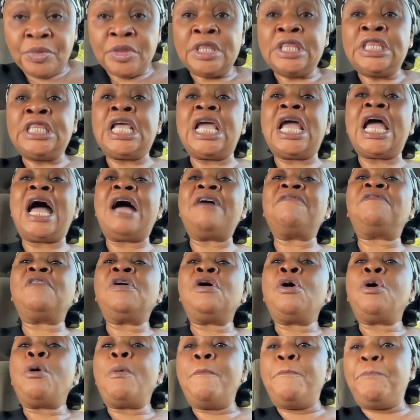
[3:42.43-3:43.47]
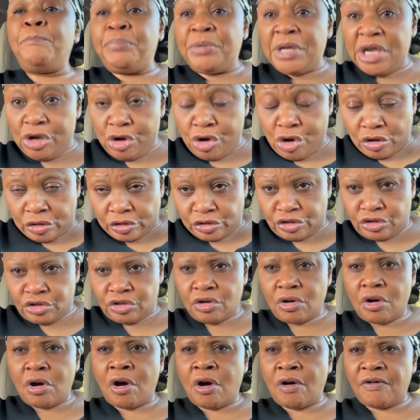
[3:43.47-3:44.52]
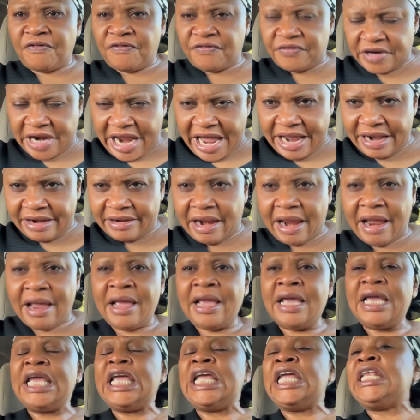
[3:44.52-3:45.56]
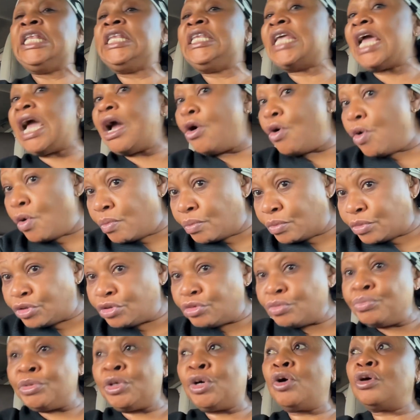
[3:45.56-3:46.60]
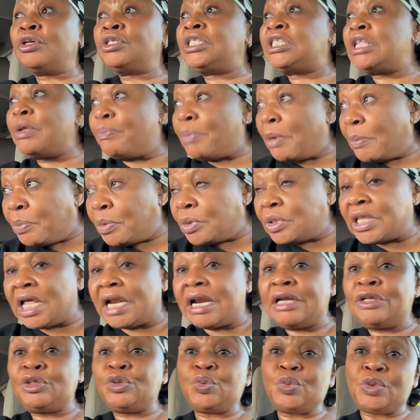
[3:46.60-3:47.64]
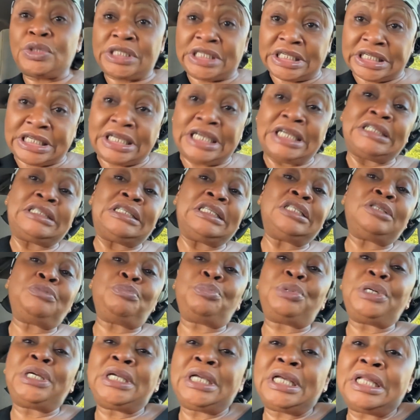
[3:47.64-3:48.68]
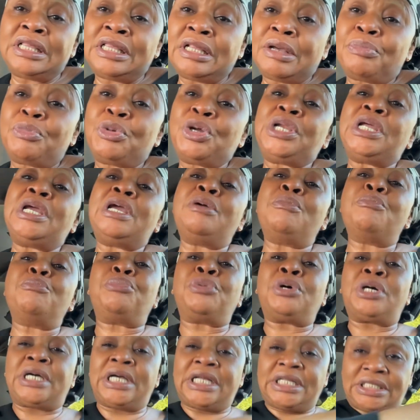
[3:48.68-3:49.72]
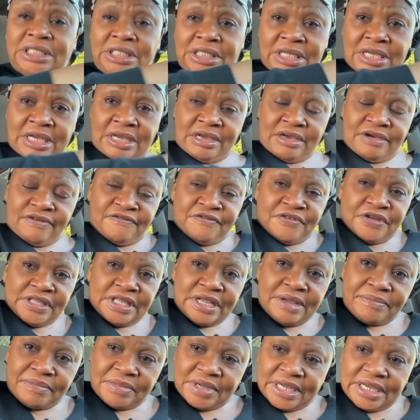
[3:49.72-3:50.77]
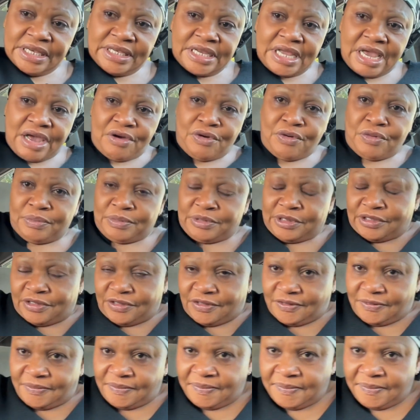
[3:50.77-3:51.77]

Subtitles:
they have billions of naira in their homes, because the people that are doing the case is bringing the money in bucket for them in their homes.